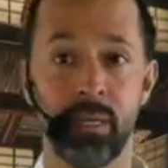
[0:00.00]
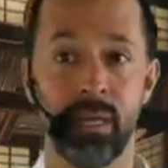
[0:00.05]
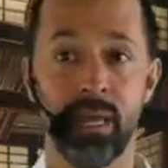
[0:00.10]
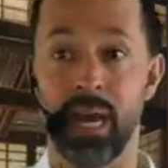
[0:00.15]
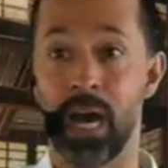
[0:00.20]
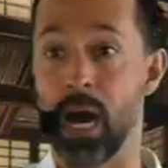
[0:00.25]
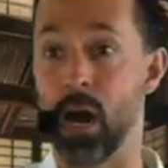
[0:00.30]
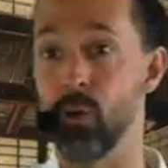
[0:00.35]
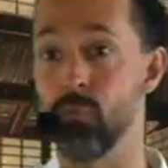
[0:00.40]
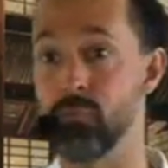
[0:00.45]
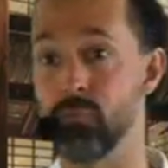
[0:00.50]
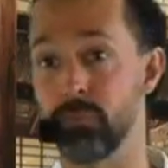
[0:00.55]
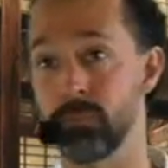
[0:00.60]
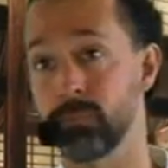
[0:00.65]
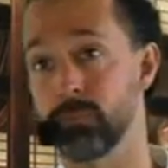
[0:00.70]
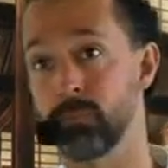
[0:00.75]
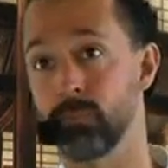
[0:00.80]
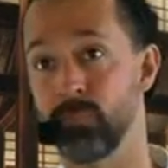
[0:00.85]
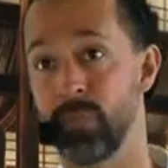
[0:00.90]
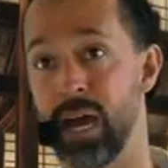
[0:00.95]

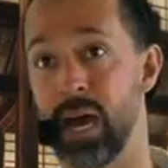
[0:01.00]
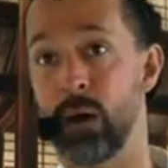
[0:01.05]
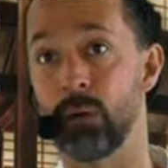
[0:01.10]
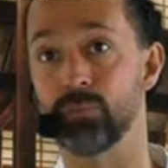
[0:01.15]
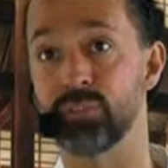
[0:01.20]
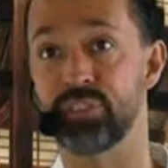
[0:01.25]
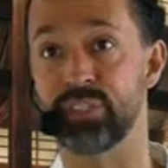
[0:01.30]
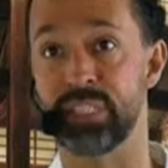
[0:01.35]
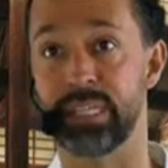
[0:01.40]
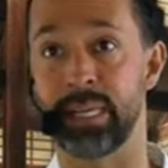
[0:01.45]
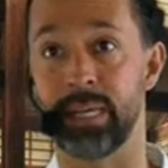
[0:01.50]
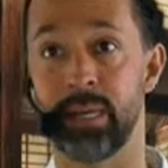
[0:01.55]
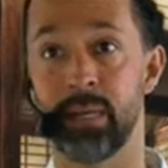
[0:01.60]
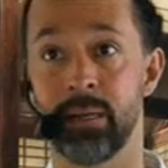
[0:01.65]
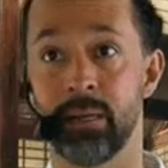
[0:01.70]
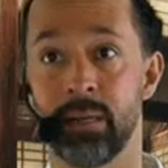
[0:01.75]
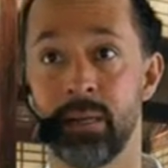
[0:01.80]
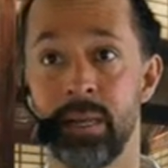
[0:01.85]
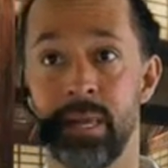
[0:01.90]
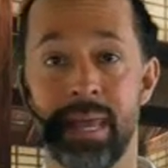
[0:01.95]
I'll see
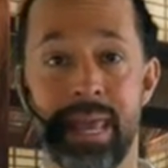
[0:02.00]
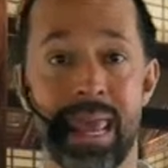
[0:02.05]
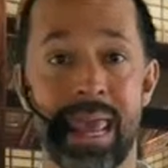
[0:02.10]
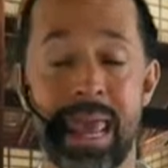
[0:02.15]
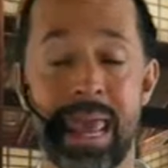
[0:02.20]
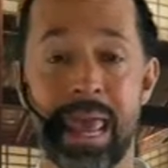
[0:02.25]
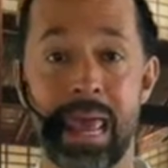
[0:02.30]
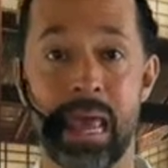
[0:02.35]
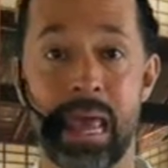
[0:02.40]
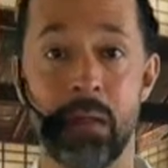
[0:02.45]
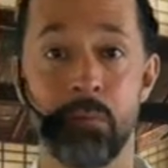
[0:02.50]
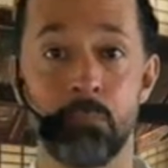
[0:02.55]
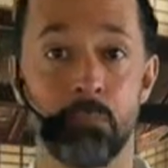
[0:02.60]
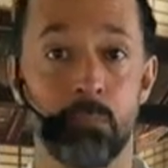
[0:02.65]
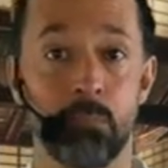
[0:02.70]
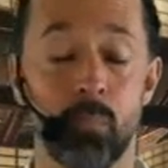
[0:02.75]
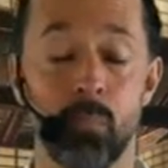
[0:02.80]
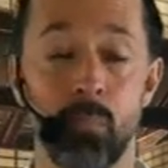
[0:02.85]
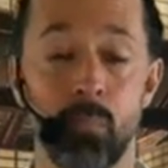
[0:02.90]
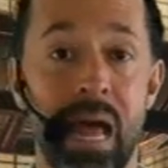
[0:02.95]
it, and
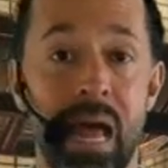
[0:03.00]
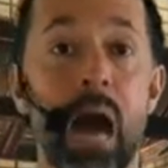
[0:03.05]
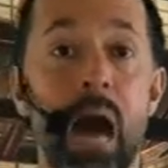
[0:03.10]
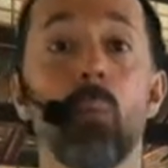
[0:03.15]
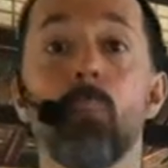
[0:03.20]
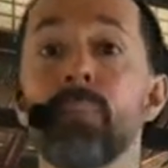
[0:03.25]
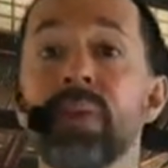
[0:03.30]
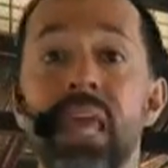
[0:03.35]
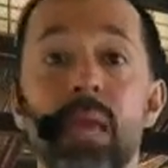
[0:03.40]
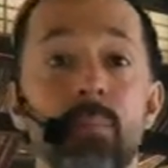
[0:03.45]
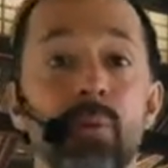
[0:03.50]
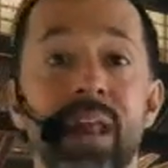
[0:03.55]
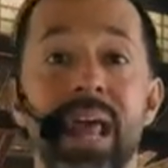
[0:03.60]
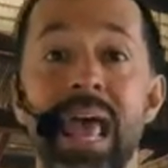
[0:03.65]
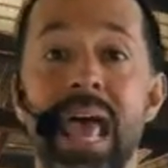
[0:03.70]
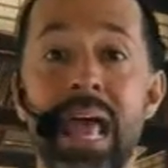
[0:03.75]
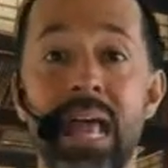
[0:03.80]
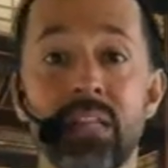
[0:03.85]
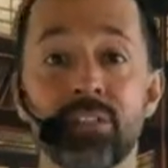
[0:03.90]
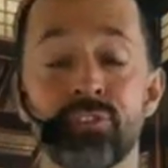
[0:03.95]
I'll be able to
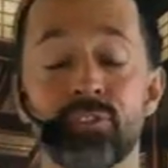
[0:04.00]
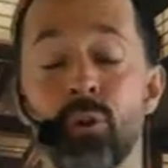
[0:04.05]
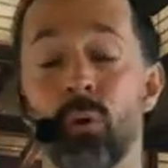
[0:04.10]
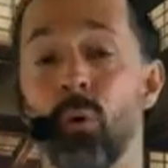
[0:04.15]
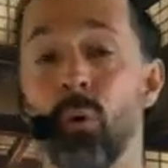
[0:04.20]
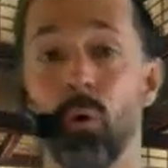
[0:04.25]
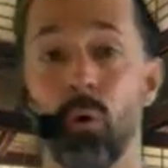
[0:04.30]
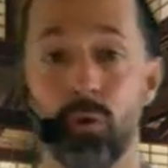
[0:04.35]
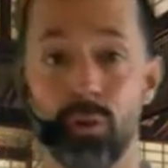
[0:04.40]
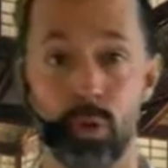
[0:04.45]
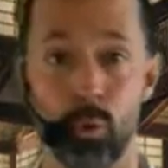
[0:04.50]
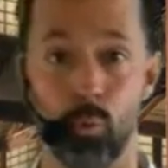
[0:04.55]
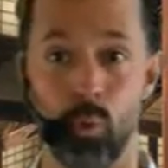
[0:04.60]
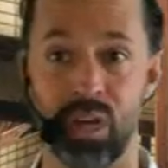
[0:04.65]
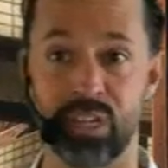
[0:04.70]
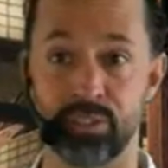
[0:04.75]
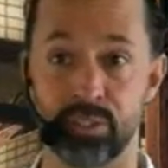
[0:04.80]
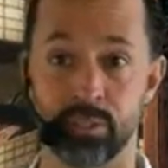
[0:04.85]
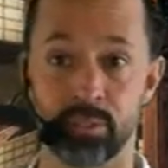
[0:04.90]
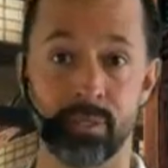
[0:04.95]
answer all your
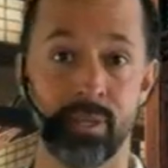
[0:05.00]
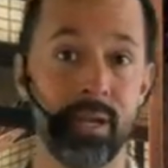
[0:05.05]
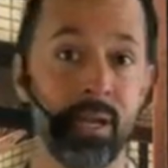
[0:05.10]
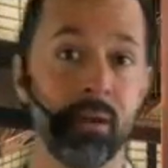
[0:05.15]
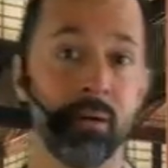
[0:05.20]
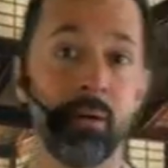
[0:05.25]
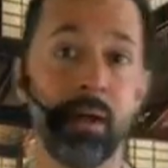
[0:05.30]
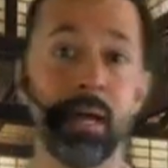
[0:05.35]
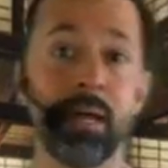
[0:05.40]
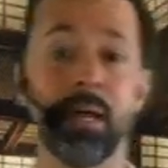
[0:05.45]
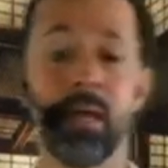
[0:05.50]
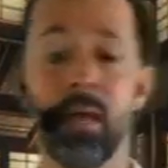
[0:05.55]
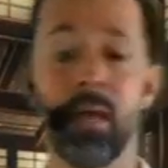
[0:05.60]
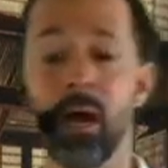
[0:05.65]
questions, right?